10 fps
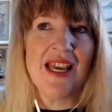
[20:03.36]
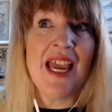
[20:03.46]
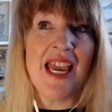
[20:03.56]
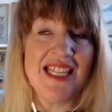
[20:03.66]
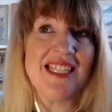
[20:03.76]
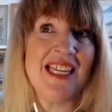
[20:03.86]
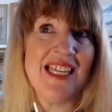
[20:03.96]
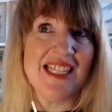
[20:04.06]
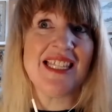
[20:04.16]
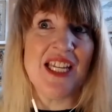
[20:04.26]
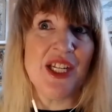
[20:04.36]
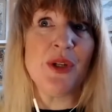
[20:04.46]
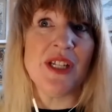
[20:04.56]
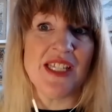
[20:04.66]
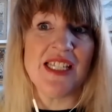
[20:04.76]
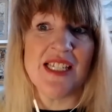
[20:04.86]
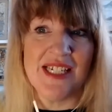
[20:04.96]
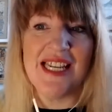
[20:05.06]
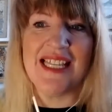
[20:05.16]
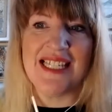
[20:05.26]
the skitteriness
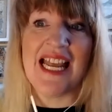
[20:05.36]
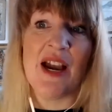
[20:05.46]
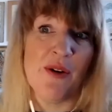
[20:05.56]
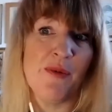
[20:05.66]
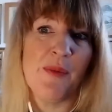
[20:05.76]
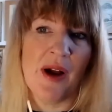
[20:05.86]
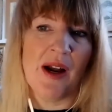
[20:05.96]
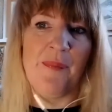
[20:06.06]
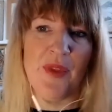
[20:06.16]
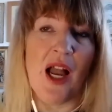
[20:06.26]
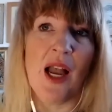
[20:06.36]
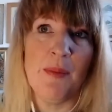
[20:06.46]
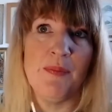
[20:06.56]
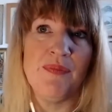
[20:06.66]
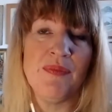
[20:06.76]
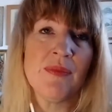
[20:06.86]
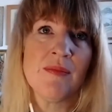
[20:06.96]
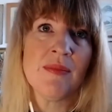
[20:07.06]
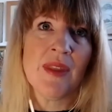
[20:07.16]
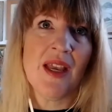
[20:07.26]
is now, I'm
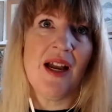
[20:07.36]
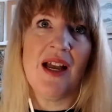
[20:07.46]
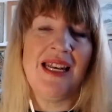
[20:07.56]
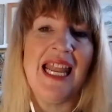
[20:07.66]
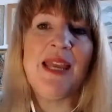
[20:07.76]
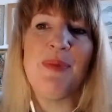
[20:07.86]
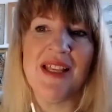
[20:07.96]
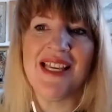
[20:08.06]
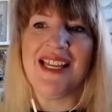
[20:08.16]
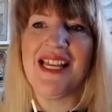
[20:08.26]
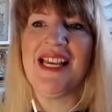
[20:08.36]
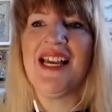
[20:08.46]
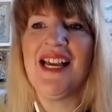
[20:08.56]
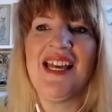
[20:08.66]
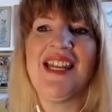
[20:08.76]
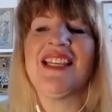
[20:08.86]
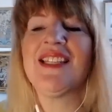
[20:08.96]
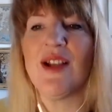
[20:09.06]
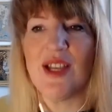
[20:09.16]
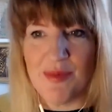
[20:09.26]
labeling it an
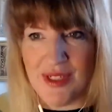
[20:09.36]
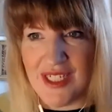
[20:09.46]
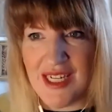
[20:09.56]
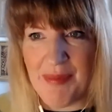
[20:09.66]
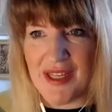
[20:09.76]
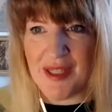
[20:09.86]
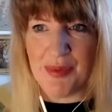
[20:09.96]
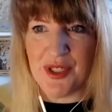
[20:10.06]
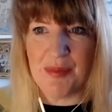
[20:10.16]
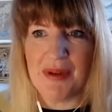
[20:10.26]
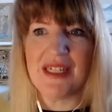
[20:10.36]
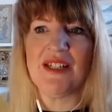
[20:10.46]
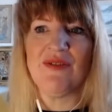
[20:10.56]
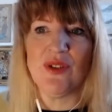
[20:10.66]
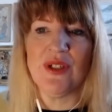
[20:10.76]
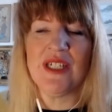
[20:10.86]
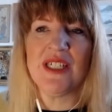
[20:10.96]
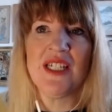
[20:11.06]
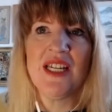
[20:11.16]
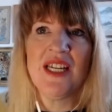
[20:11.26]
excitement about the possibility for it.
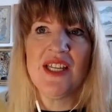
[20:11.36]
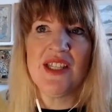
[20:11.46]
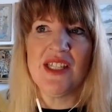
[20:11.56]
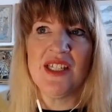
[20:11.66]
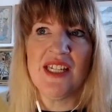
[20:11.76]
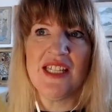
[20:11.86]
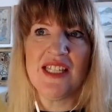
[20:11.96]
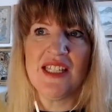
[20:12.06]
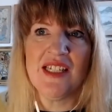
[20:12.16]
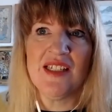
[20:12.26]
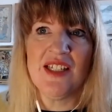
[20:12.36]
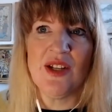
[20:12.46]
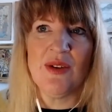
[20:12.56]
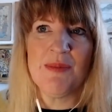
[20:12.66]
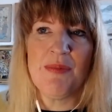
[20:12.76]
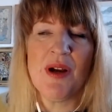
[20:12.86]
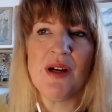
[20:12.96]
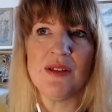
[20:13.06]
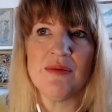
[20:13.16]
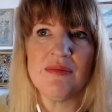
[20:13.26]
That it's
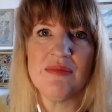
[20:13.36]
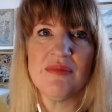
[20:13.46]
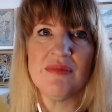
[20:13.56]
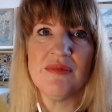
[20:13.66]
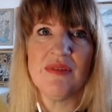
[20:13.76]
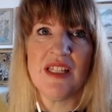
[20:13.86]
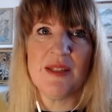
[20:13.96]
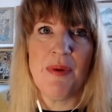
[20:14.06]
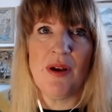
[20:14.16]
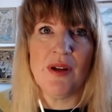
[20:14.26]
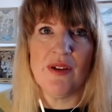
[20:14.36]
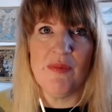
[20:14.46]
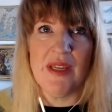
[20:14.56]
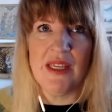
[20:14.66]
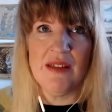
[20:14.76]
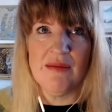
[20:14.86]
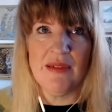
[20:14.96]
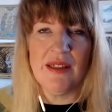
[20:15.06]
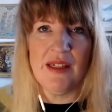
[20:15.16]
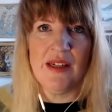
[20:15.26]
it's part of me,
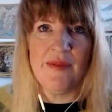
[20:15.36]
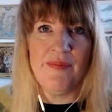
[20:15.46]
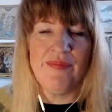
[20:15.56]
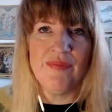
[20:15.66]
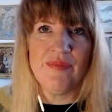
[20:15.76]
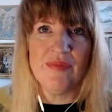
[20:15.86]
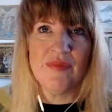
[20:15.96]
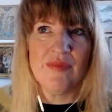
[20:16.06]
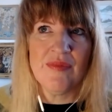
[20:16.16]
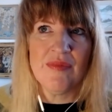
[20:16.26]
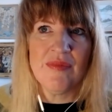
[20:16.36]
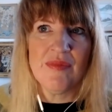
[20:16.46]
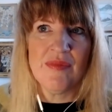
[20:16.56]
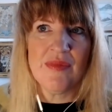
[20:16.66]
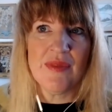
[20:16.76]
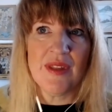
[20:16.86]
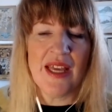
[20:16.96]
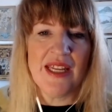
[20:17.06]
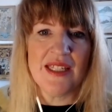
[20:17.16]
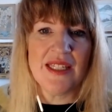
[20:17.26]
and
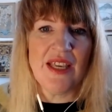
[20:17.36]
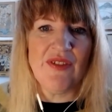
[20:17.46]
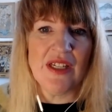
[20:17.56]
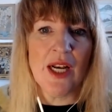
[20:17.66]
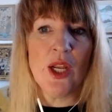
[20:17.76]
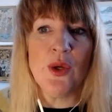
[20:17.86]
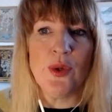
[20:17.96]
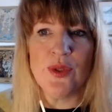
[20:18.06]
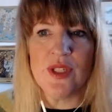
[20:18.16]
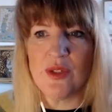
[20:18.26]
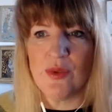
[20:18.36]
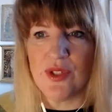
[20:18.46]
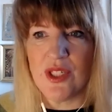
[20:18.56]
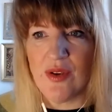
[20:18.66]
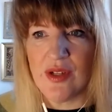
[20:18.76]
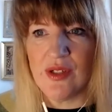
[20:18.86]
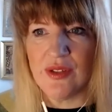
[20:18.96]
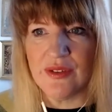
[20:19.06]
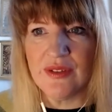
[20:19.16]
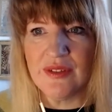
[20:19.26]
it's giving clues as to what's going on.